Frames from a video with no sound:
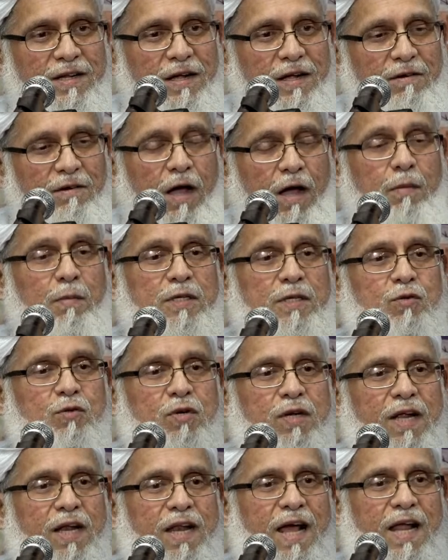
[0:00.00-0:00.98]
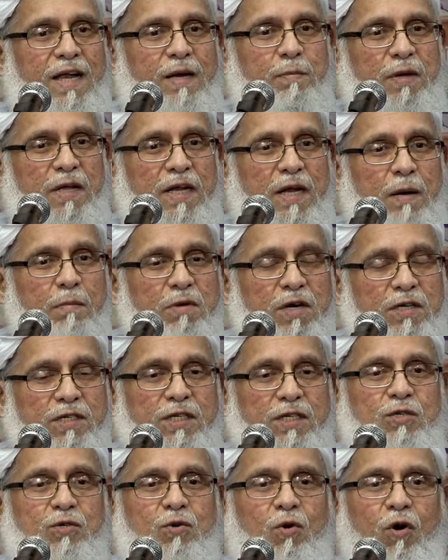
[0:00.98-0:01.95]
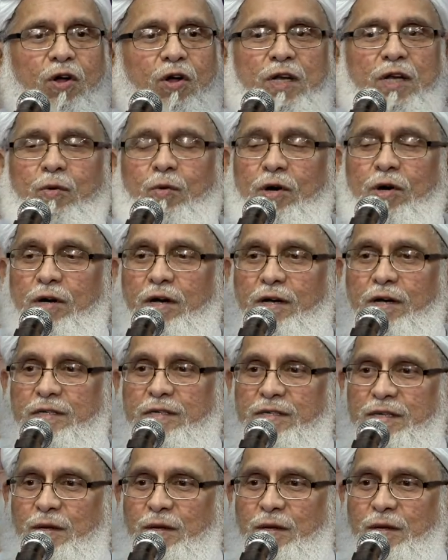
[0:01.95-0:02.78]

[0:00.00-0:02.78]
rahmatul lil alamin, a mercy to all the worlds,